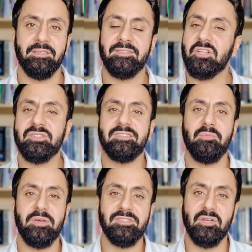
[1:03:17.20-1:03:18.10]
Such is the
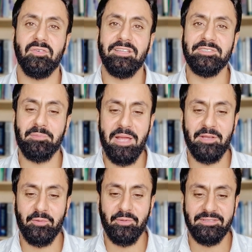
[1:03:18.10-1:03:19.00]
mercy of Allah
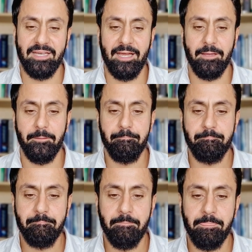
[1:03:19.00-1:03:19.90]
subhanahu wa ta'ala.
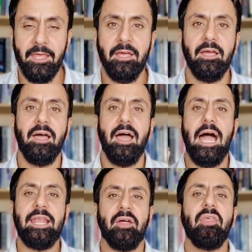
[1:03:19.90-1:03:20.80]

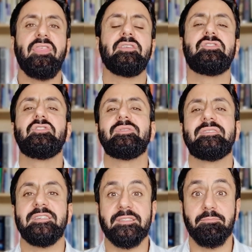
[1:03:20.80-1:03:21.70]
Another thing to do is
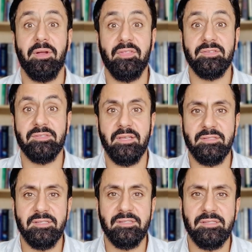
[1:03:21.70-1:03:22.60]
this, brothers
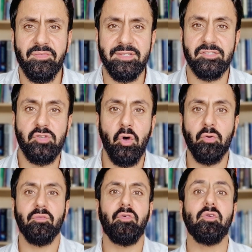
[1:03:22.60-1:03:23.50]
and sisters and friends,
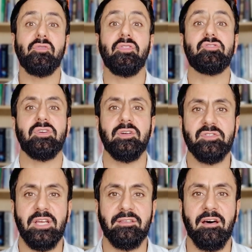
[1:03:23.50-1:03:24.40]
don't fall for the trick of
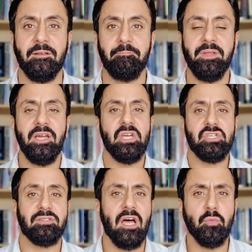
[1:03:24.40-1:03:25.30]
shaitan.
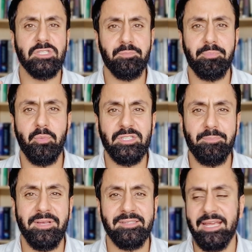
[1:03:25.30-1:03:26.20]
Shaitan will
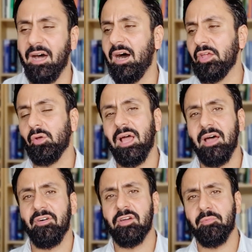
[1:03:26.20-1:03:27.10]
whisper and say, ah, oh, you don't
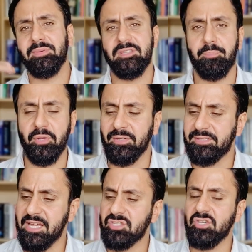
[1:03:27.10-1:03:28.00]
have one hundred percent pure
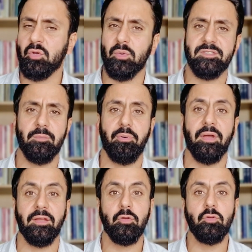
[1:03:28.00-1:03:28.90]
intention, what's the
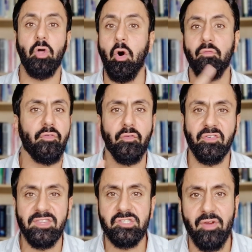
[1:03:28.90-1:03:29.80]
point? Don't fall for
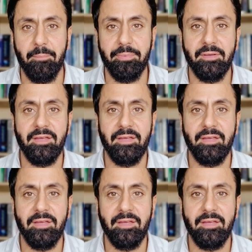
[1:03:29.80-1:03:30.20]
this trap.